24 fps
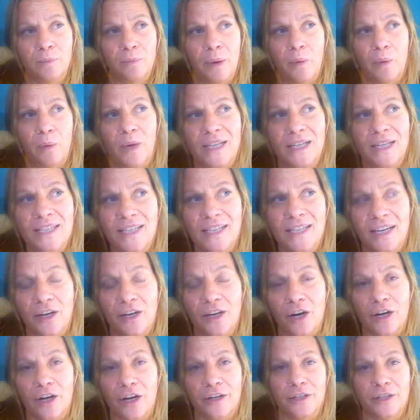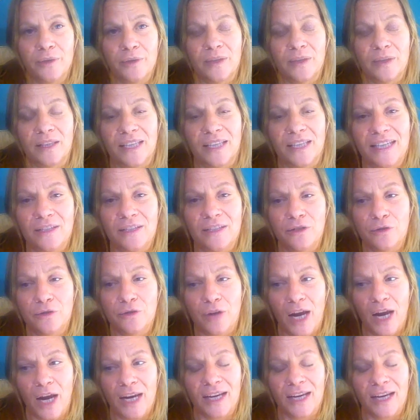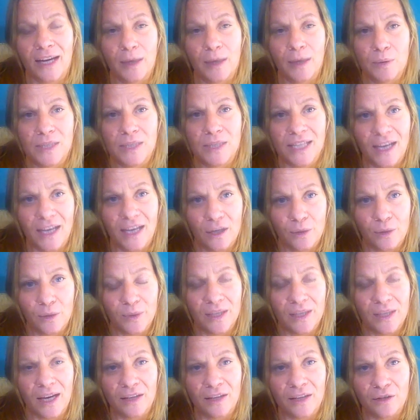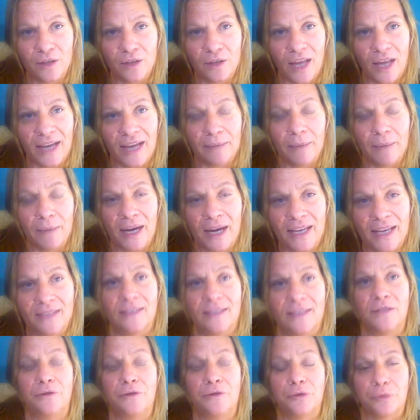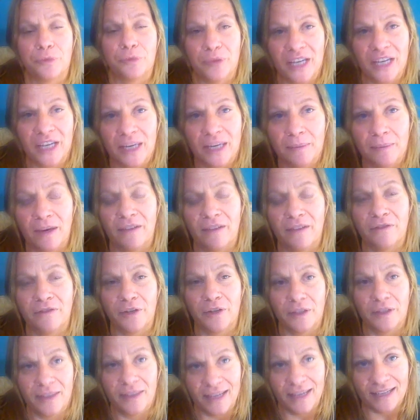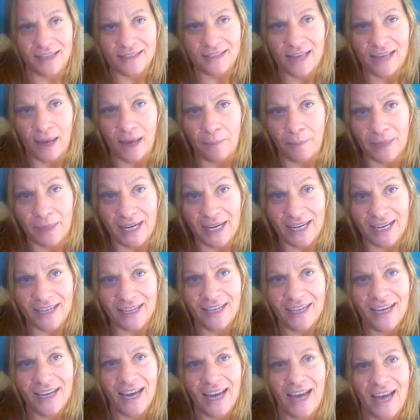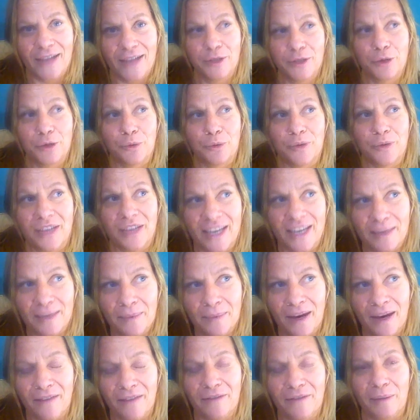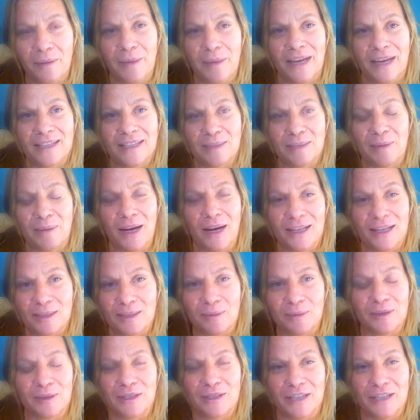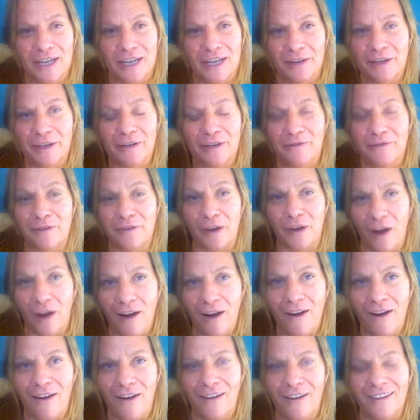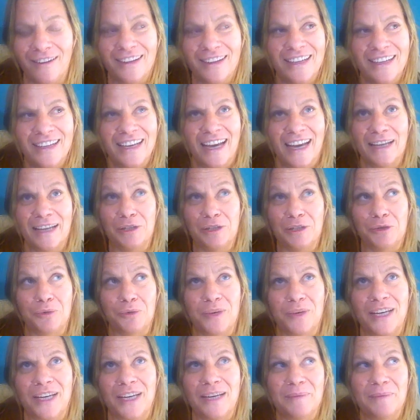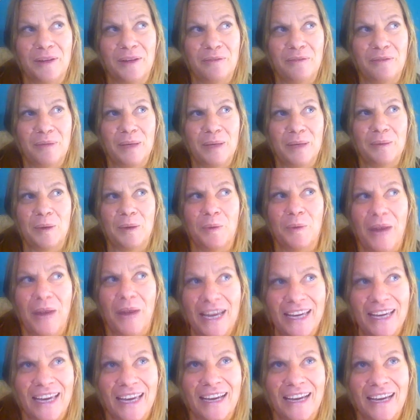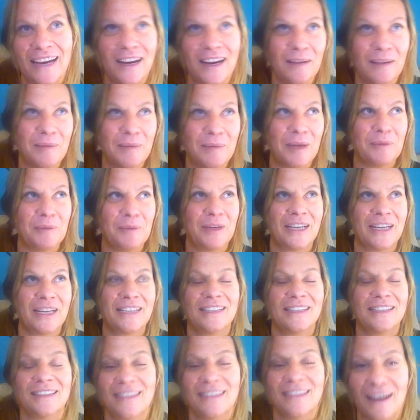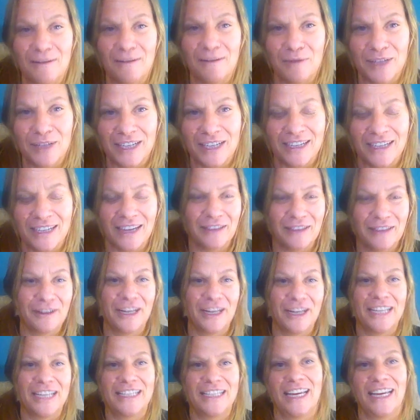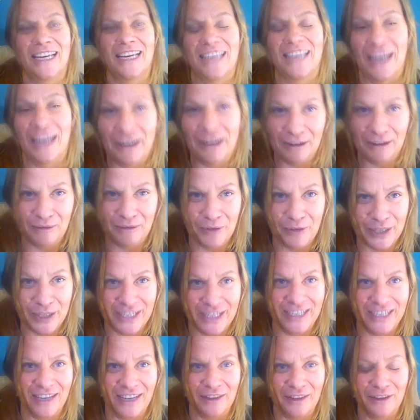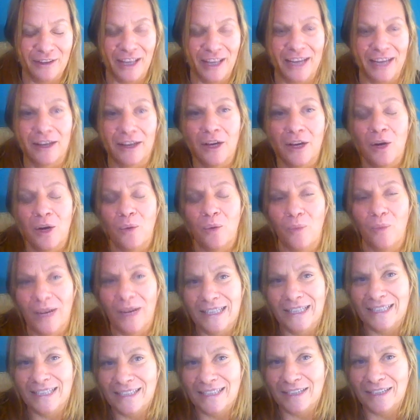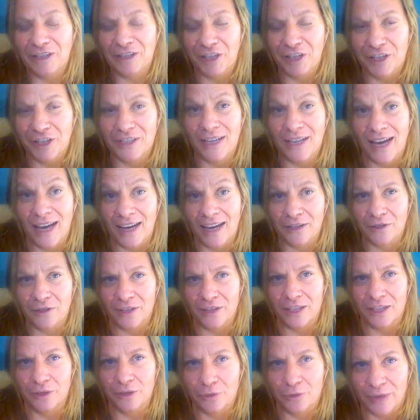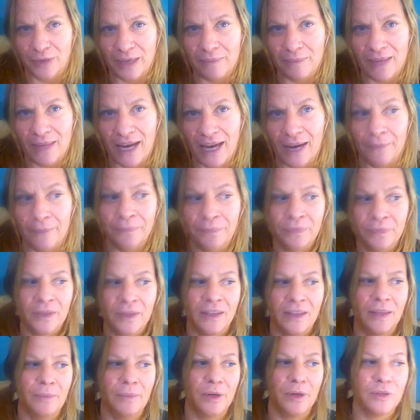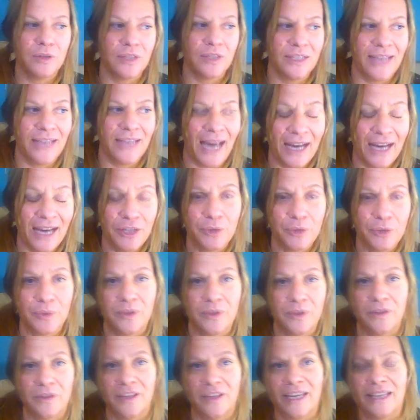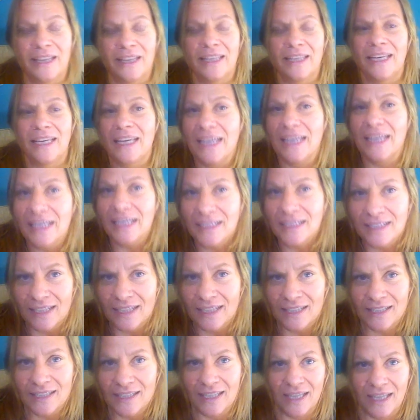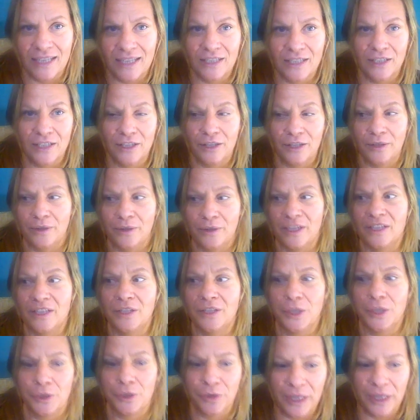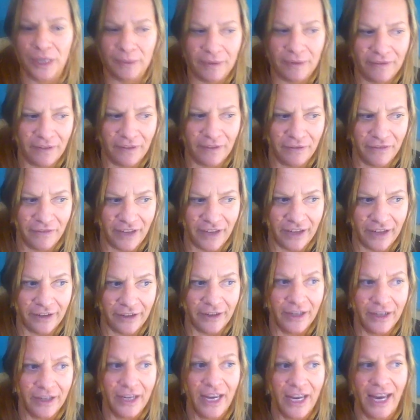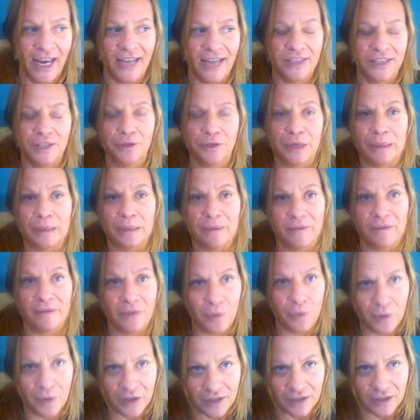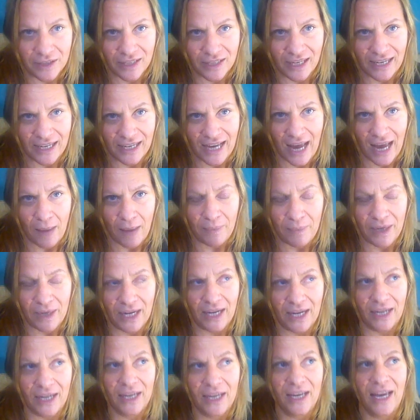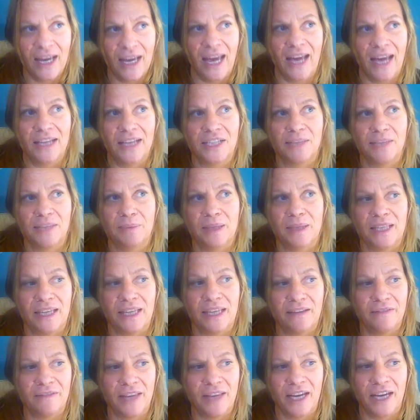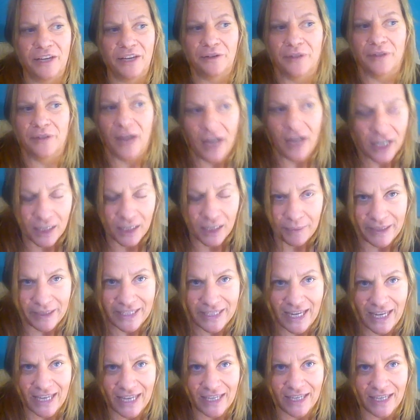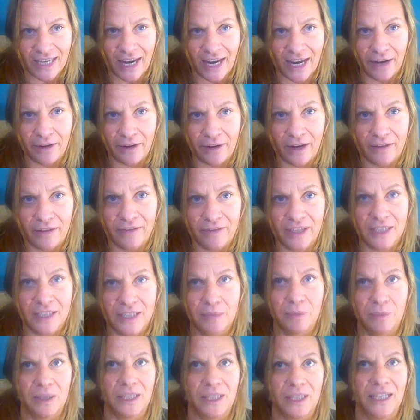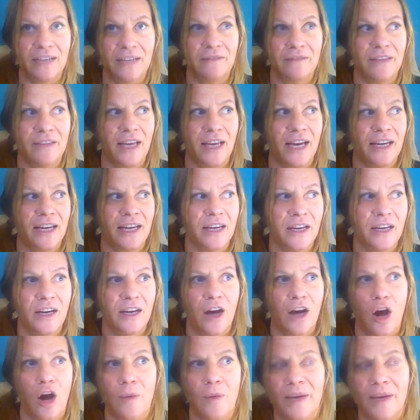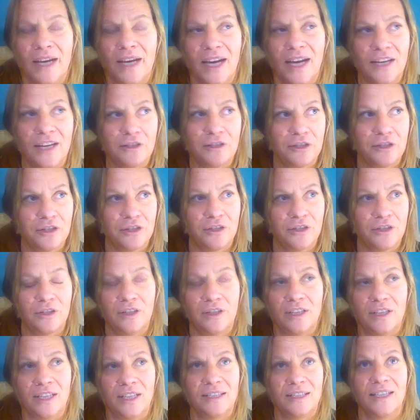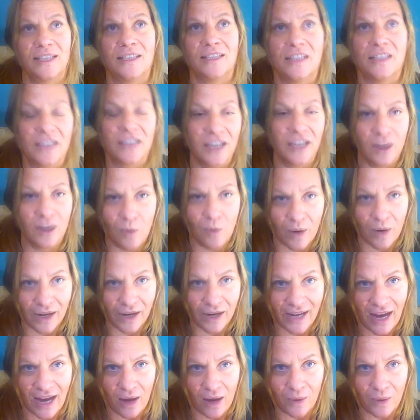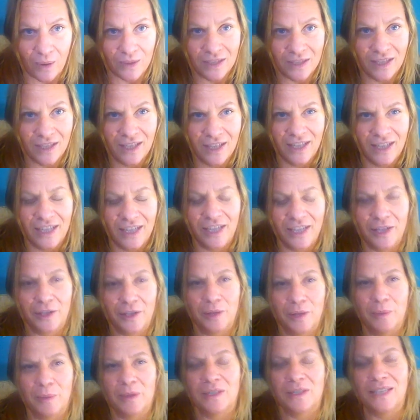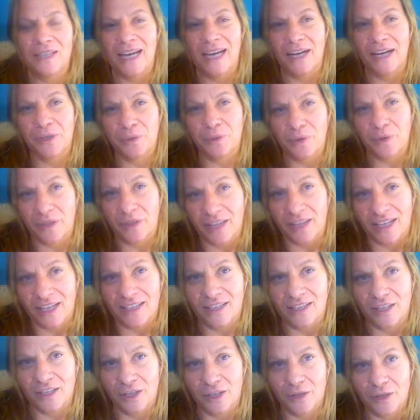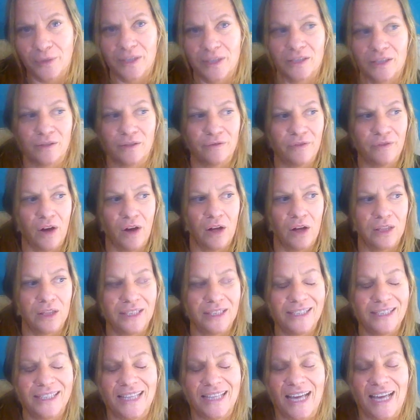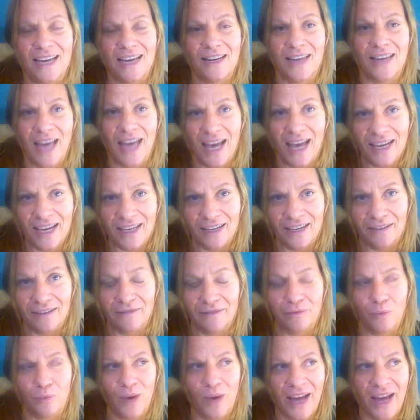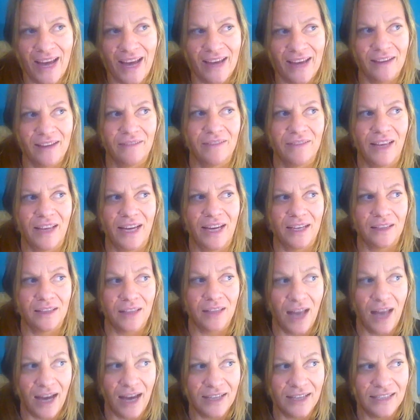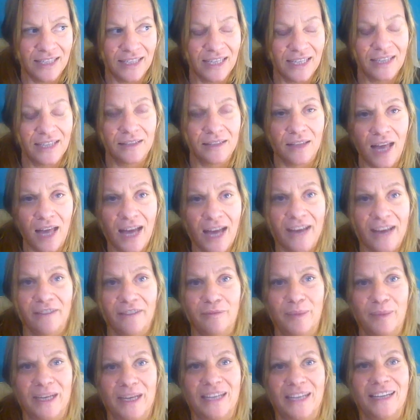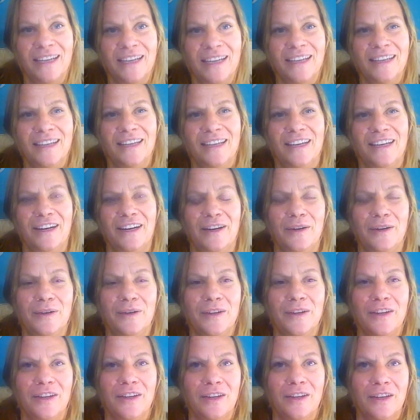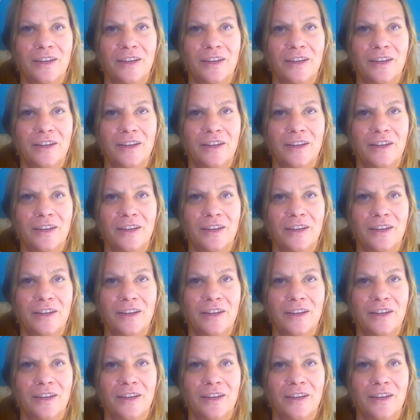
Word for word: But what did it hurt to at least try to come together with other like minds and dream of good things happening, and dream of the best possible scenario for all, and dream of people waking up and wanting to love one another and take care of one another? Like, what does it hurt to actually dream that? The most natural thing, the easiest thing to do, is to dream of the fear, and to dream of the worst thing happening, and to believe that you're not going to be taken care of, and to believe that, oh my gosh, this isn't going to work out. You know, the most natural thing to do is to fall into that negative way of like seeing life. But, you know,